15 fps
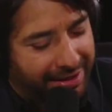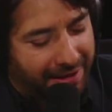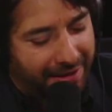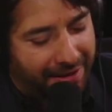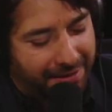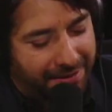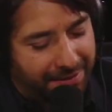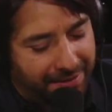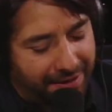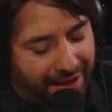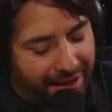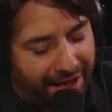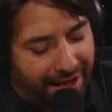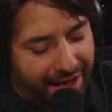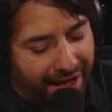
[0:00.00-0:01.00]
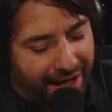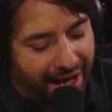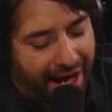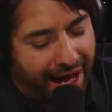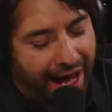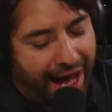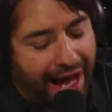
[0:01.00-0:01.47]
Uh,
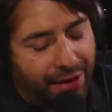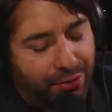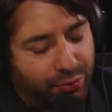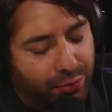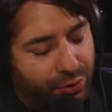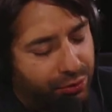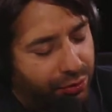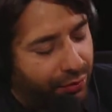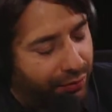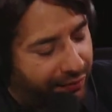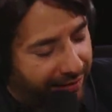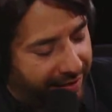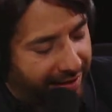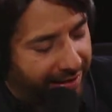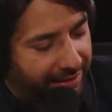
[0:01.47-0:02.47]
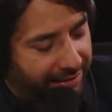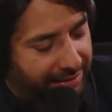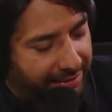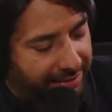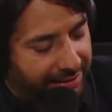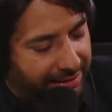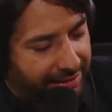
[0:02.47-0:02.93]
how would you feel
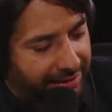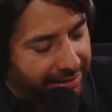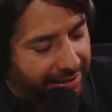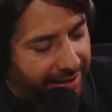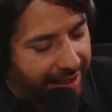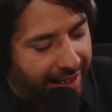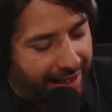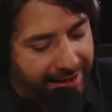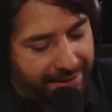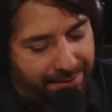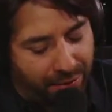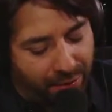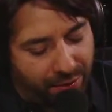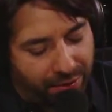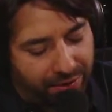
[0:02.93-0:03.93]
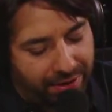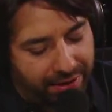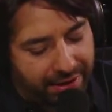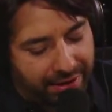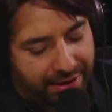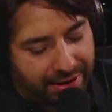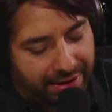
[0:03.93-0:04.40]
at a more
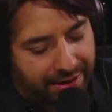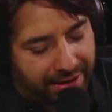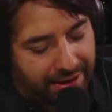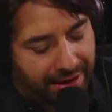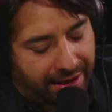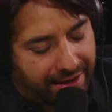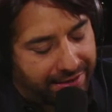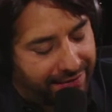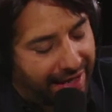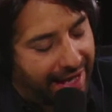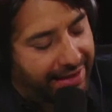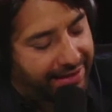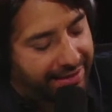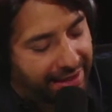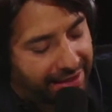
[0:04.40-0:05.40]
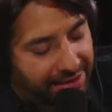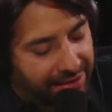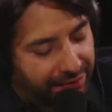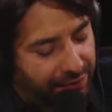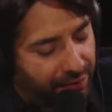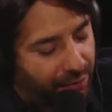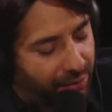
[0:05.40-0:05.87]
advanced age
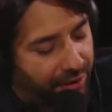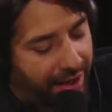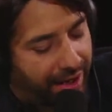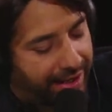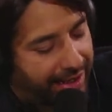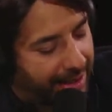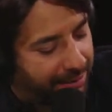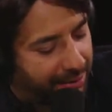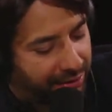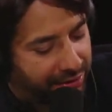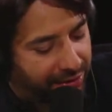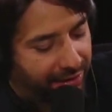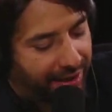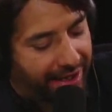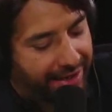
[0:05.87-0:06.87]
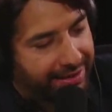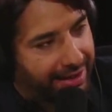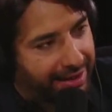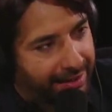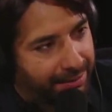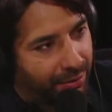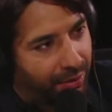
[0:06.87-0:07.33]
if you were unable to act
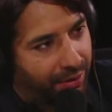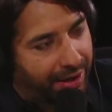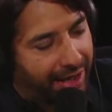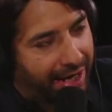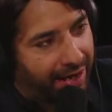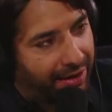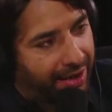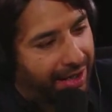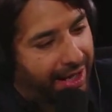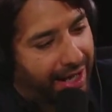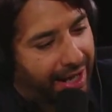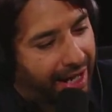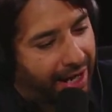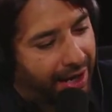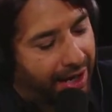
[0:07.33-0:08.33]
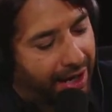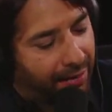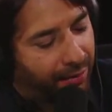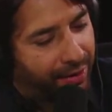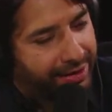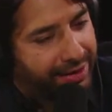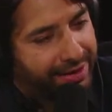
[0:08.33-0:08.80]
anymore? How how
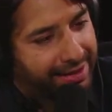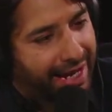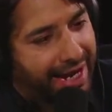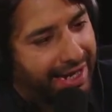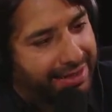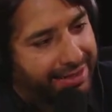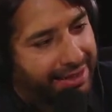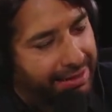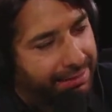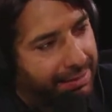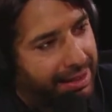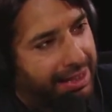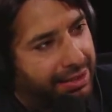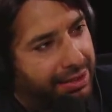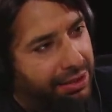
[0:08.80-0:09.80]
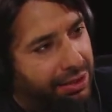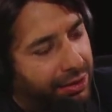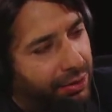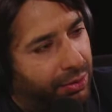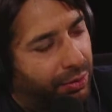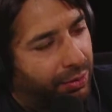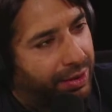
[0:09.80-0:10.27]
what does acting mean to
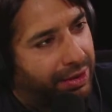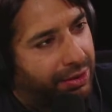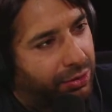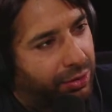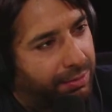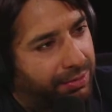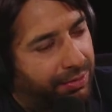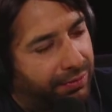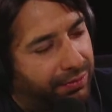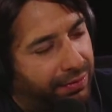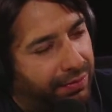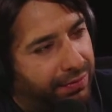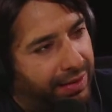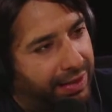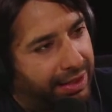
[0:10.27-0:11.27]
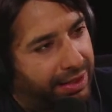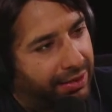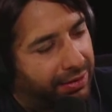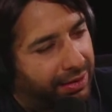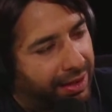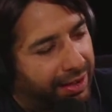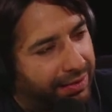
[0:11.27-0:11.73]
you in terms of fulfilling
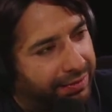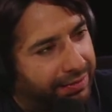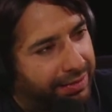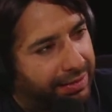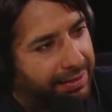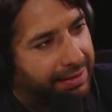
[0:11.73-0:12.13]
your life?